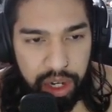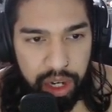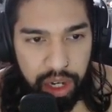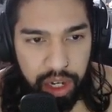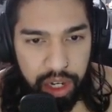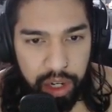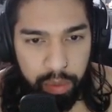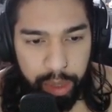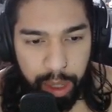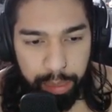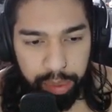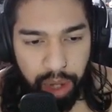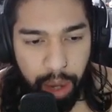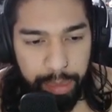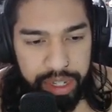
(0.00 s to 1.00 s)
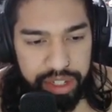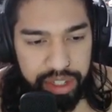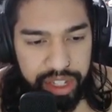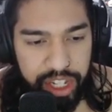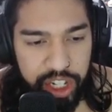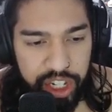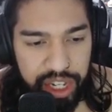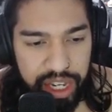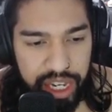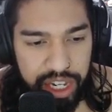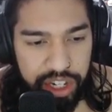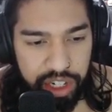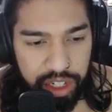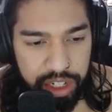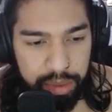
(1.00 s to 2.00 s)
uh, what I promised the
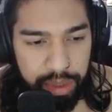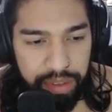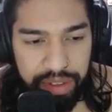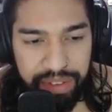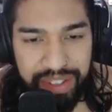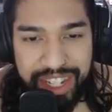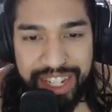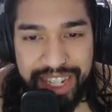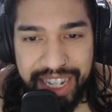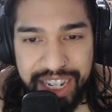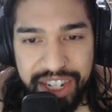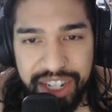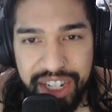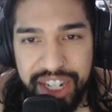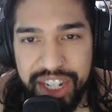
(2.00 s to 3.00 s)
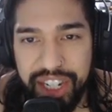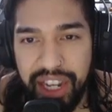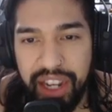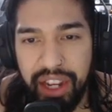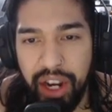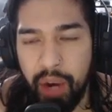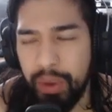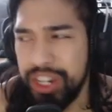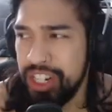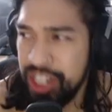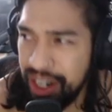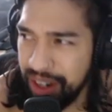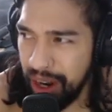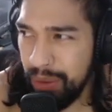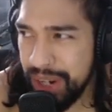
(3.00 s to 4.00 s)
Shedinja, because we haven't even seen Shedinja yet. Oh, and
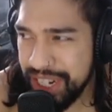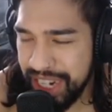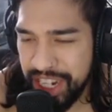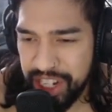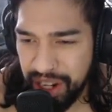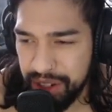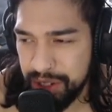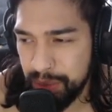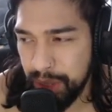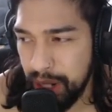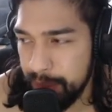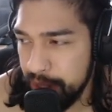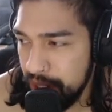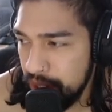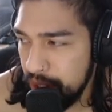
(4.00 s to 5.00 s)
shout out, I want to say shout out to Rob.